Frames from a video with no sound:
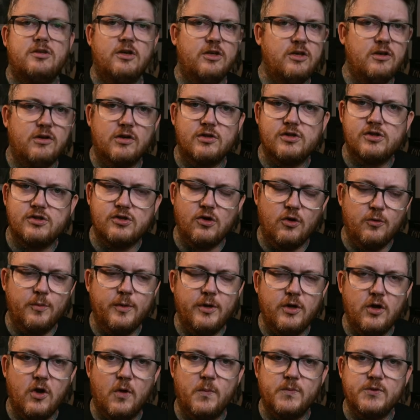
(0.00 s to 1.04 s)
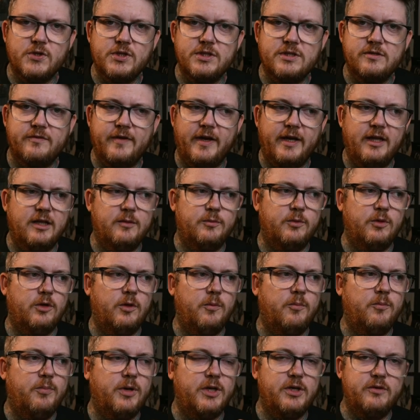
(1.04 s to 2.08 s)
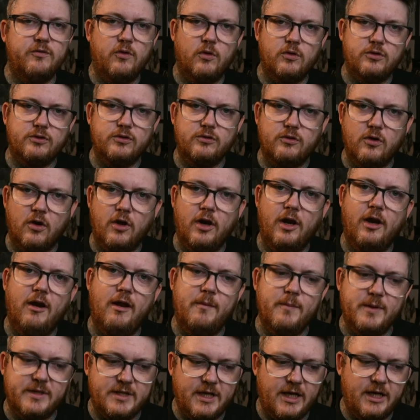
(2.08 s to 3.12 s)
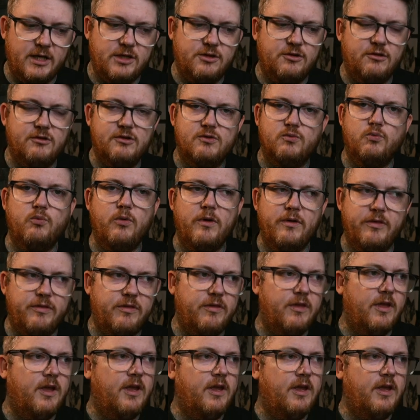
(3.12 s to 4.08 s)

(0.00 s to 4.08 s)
you've got so many options available, but you've also got limitations with,